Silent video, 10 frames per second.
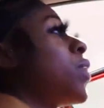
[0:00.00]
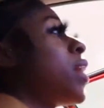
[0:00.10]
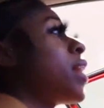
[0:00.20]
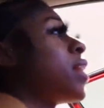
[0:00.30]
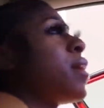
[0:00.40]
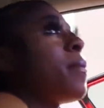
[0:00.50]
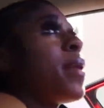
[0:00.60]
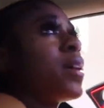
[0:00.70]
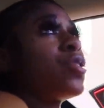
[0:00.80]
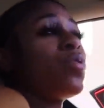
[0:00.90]
when I get
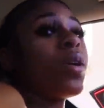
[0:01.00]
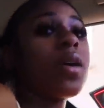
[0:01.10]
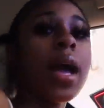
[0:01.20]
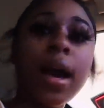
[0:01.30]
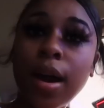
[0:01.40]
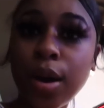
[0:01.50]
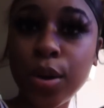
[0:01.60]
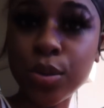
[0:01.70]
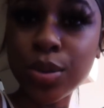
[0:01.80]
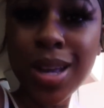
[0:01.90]
back to her
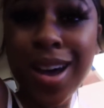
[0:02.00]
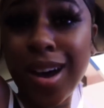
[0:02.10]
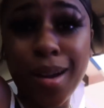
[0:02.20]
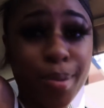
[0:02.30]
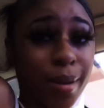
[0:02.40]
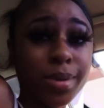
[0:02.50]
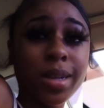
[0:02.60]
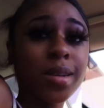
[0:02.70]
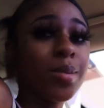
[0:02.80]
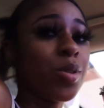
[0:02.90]
house. I'll probably
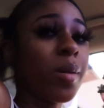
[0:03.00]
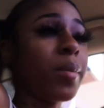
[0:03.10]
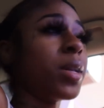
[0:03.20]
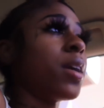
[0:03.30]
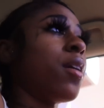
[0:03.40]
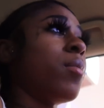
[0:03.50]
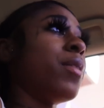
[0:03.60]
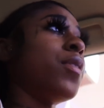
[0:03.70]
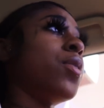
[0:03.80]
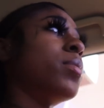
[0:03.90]
end up doing my money count on
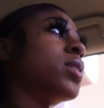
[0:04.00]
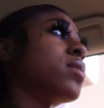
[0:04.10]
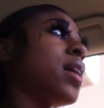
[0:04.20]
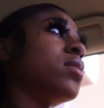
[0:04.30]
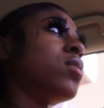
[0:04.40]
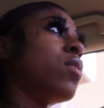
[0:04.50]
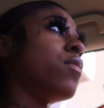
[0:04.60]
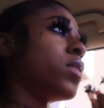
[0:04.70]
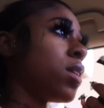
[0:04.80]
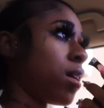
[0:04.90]
my phone because I don't
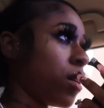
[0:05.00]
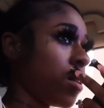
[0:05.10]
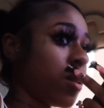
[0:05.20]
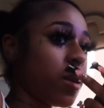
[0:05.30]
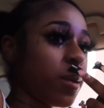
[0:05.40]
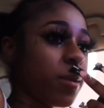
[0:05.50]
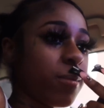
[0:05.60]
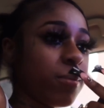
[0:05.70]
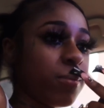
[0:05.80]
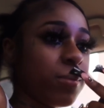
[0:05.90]
feel like
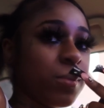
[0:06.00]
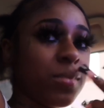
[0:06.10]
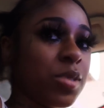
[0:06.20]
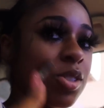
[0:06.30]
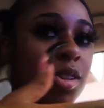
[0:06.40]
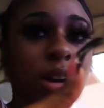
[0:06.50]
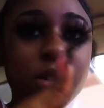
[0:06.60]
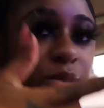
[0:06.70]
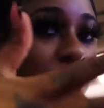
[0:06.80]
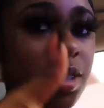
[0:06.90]
trying
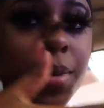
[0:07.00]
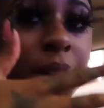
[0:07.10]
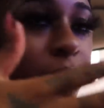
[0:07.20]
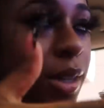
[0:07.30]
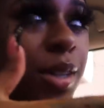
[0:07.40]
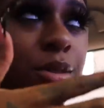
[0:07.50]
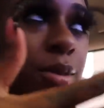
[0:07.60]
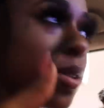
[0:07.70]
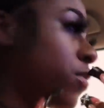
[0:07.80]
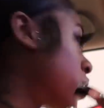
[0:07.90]
to switch the battery and
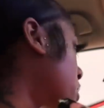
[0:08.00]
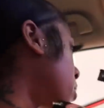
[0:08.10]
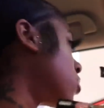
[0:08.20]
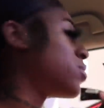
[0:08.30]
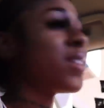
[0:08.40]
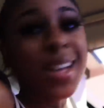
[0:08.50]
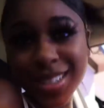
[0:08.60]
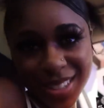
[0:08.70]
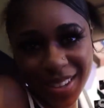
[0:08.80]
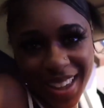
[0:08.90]
doing the fucking most.
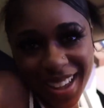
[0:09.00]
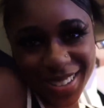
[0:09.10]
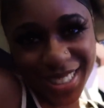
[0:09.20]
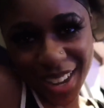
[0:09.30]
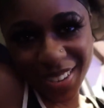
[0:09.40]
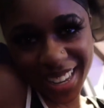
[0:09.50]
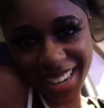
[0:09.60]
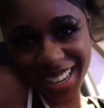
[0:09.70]
So yeah, I'll see y'all when I get